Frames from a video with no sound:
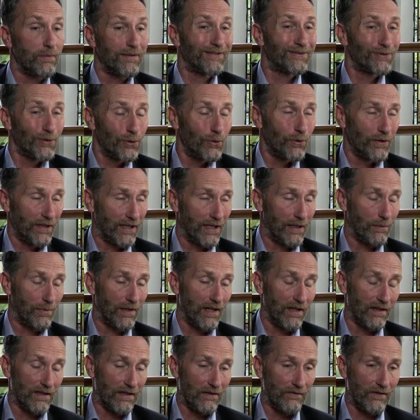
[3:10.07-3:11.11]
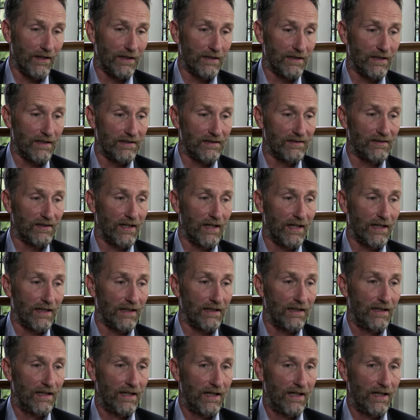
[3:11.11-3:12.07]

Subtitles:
are talking about the event and saying